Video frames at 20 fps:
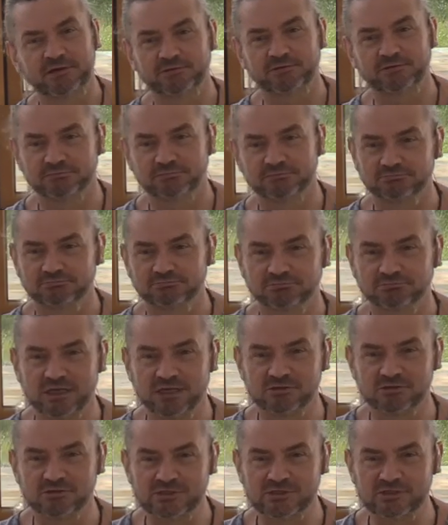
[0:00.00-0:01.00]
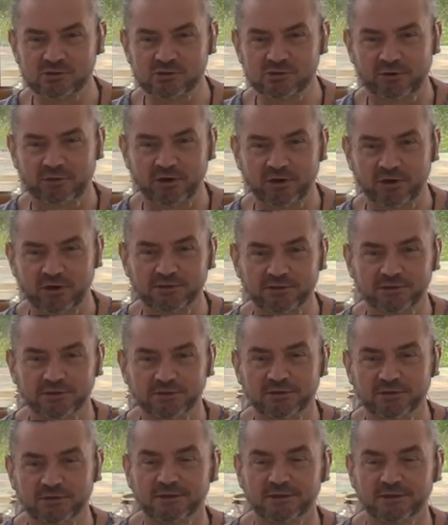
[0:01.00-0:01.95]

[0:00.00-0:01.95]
that. Sounds about right.